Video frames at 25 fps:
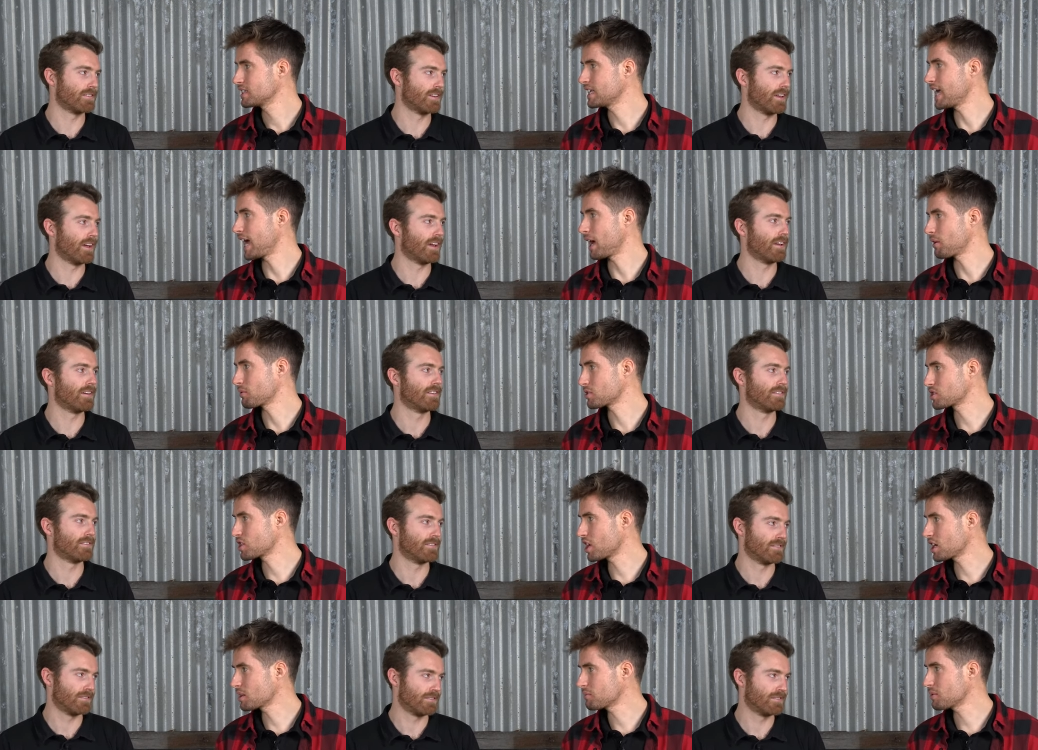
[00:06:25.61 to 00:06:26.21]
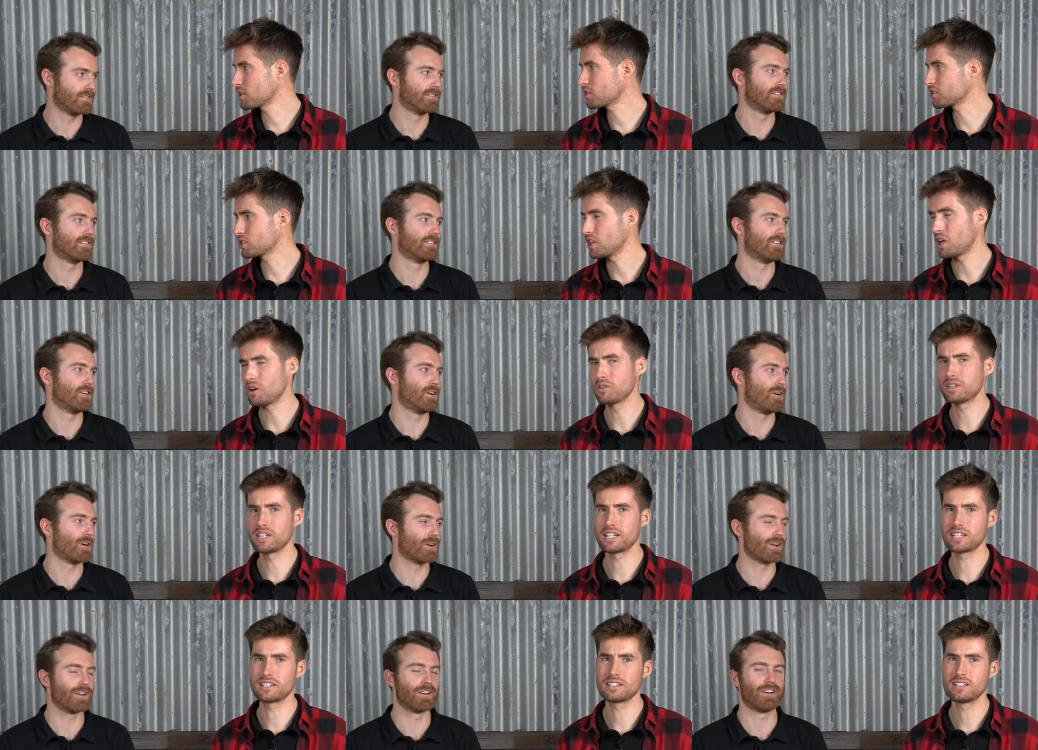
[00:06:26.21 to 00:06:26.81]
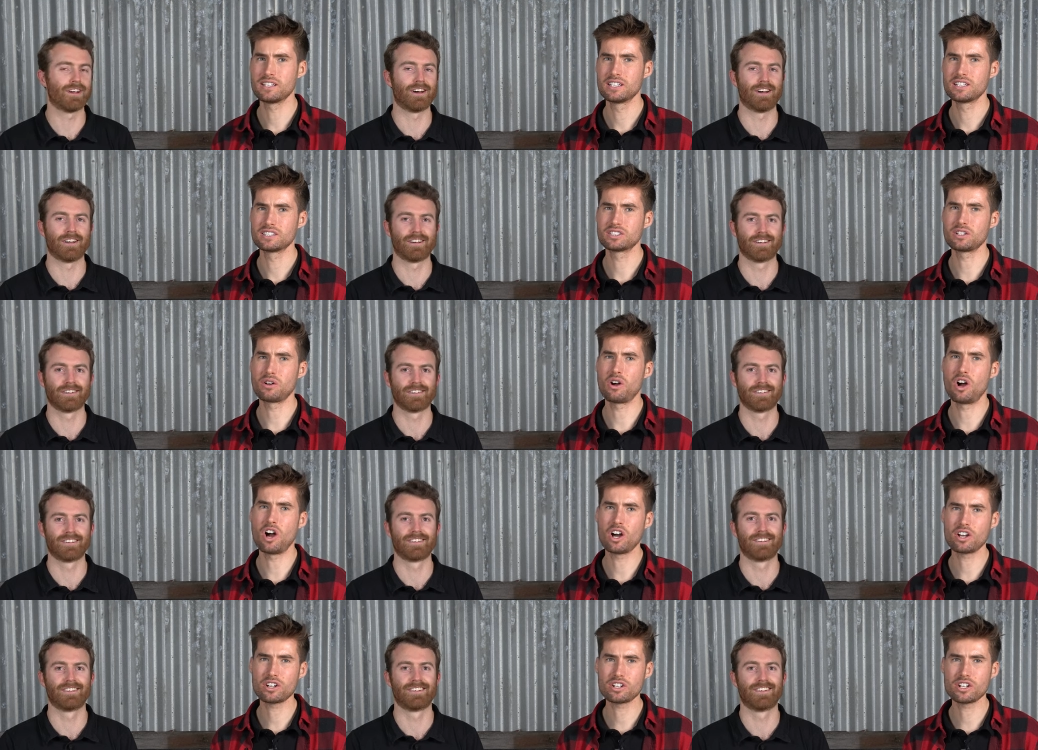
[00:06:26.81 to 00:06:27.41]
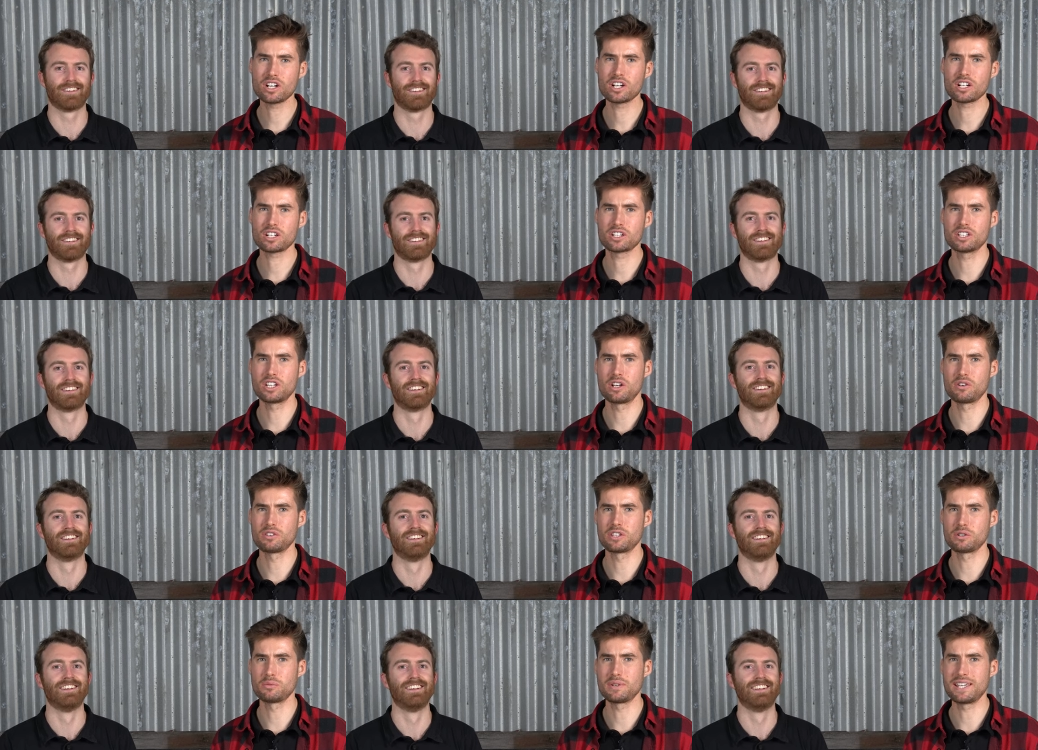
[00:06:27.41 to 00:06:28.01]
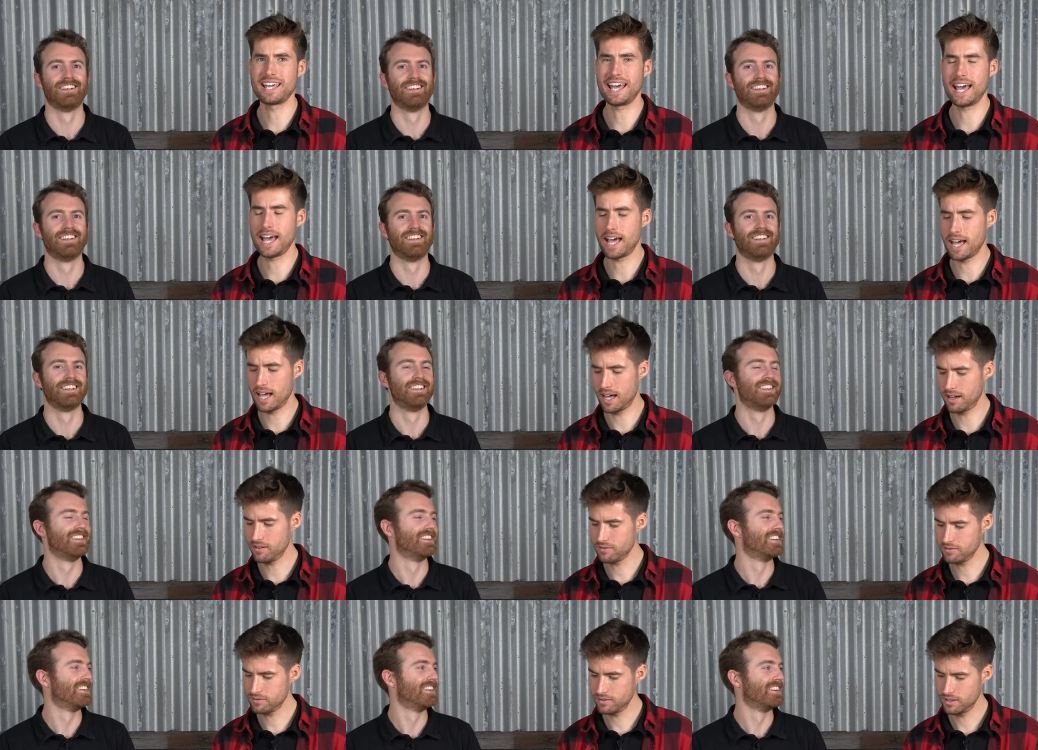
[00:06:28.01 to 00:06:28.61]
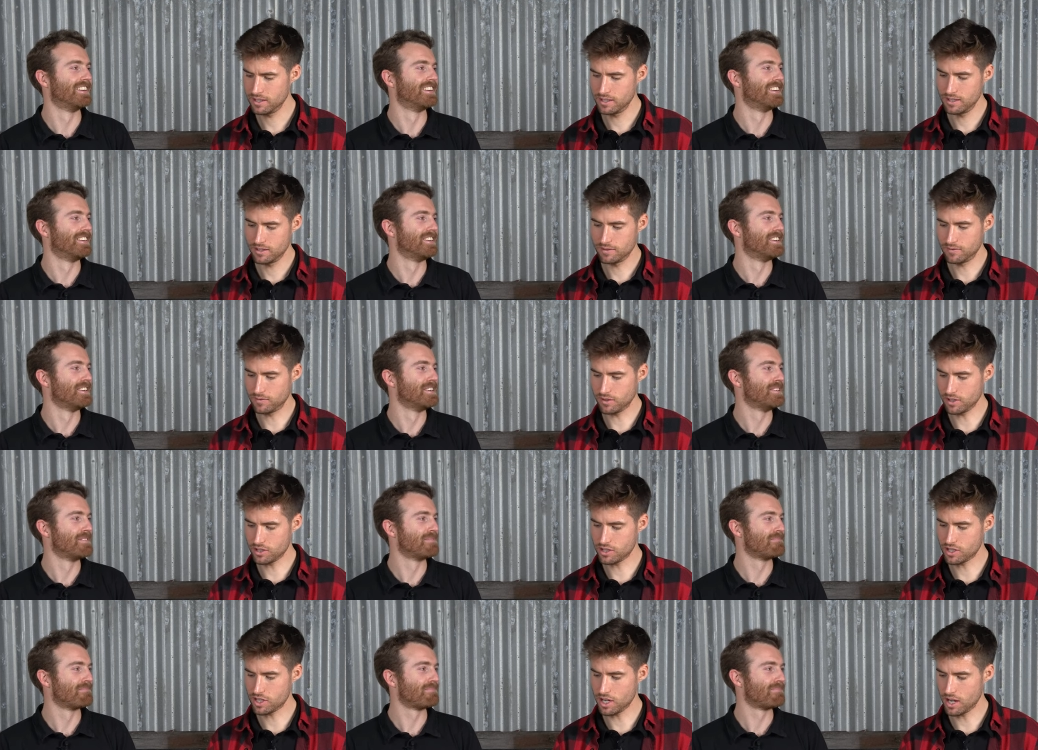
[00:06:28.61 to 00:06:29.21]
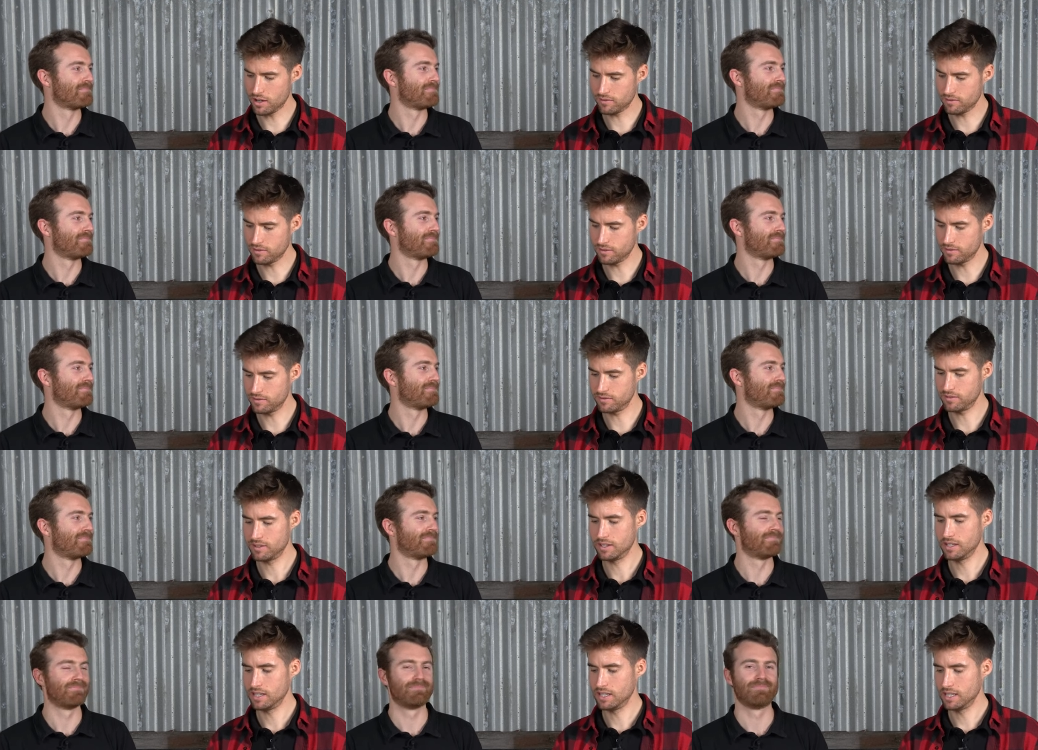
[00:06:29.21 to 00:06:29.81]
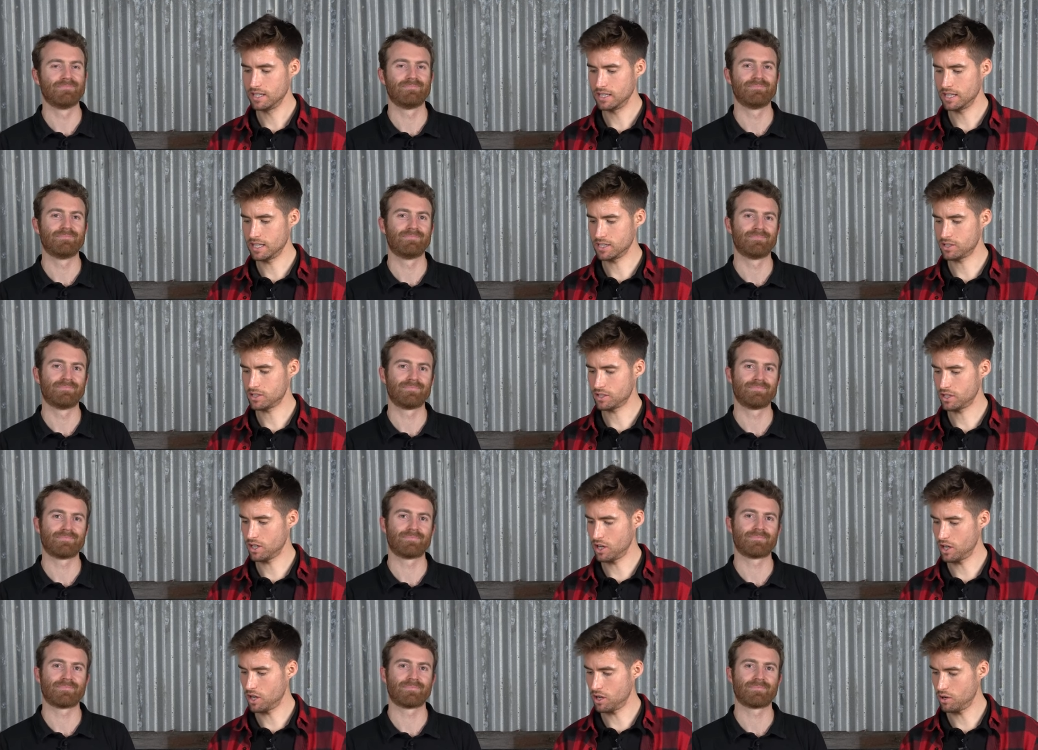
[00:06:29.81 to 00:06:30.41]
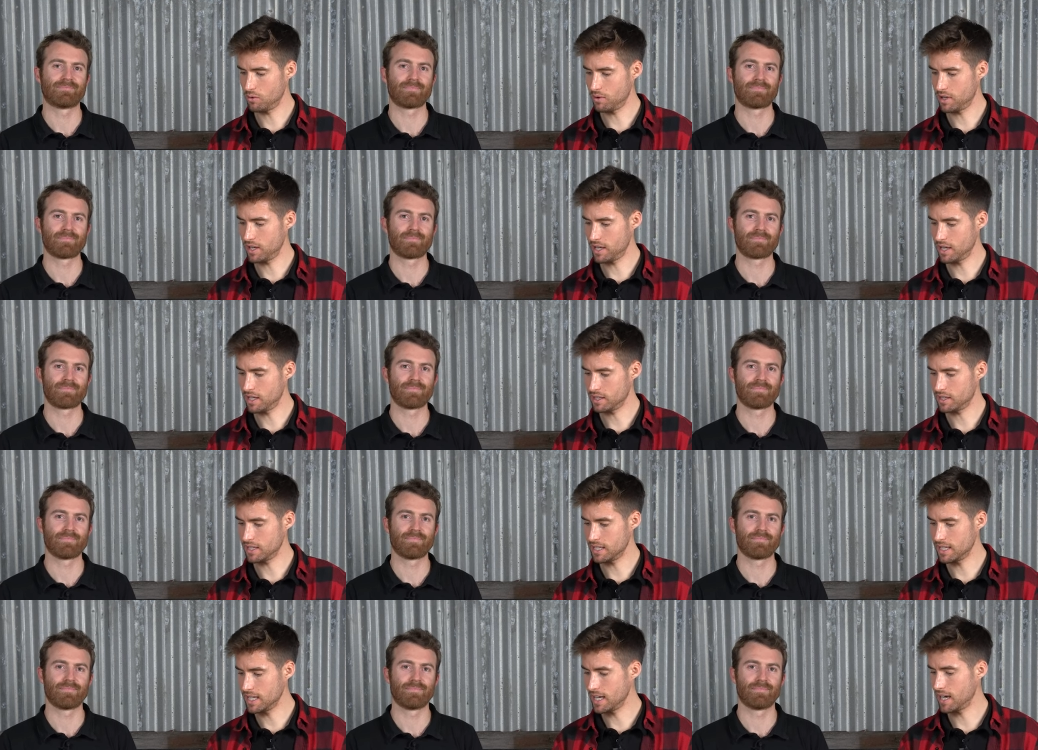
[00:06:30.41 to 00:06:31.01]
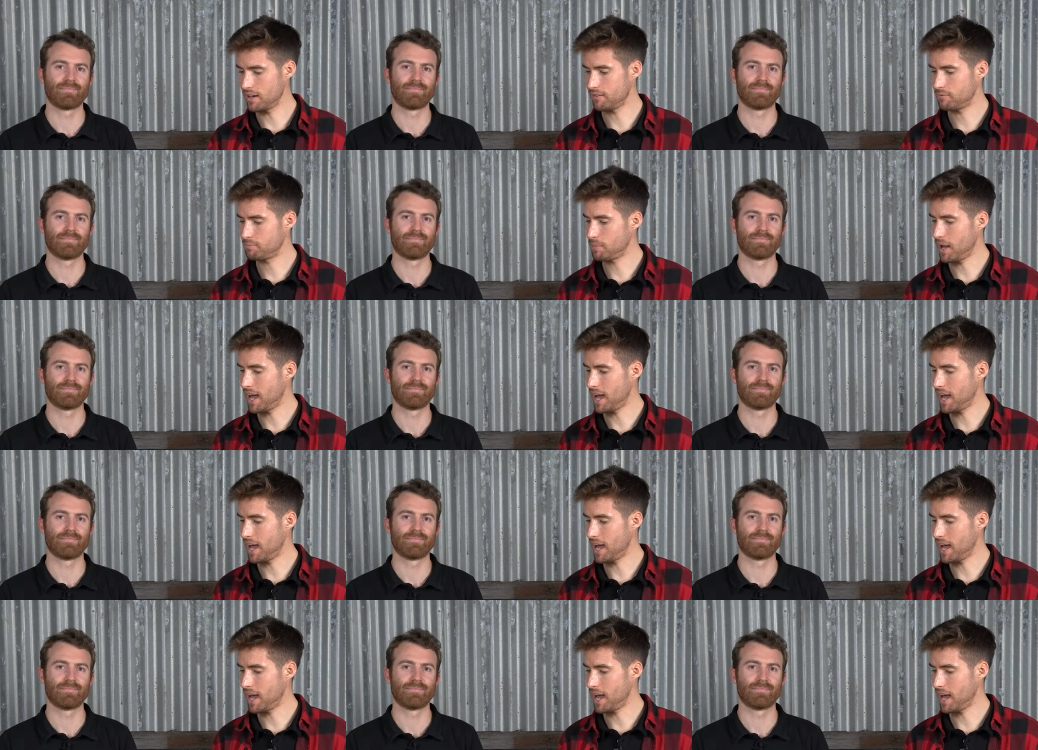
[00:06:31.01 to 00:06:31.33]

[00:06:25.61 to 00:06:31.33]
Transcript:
Speaker 1: Yeah, we're talking about clothing. Hot or not. So hot or not clothing. We have first off of. Let's go with EF